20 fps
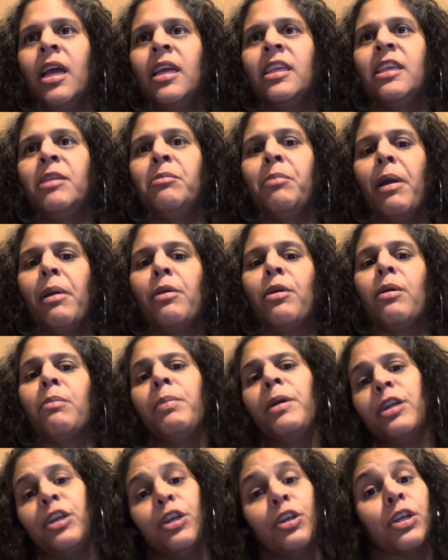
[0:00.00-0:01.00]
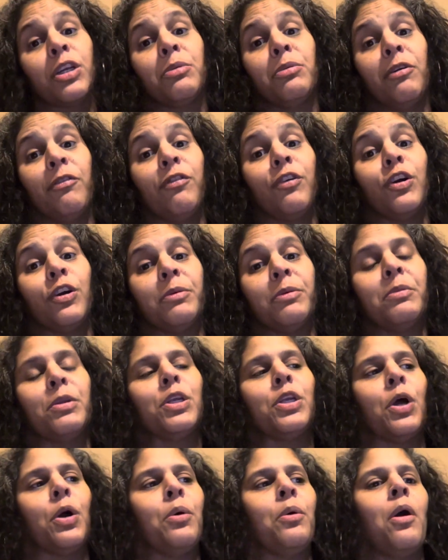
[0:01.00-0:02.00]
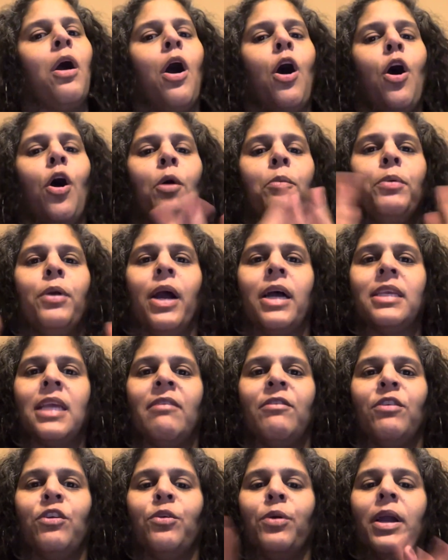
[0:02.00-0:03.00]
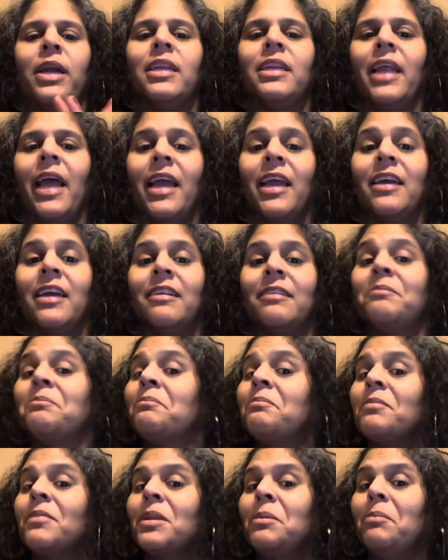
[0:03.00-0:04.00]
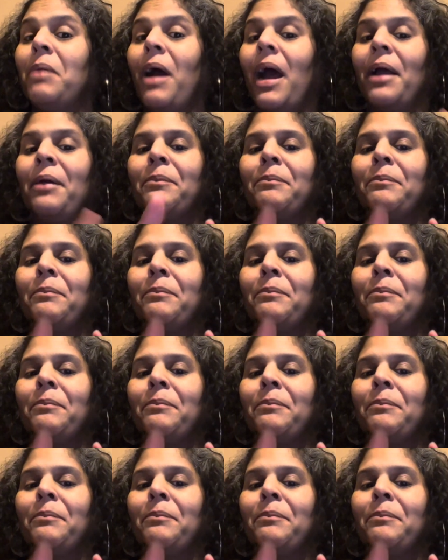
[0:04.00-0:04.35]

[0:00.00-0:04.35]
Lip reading: maybe your pediatrician can refer them. So I hope you guys have a great day, and bye.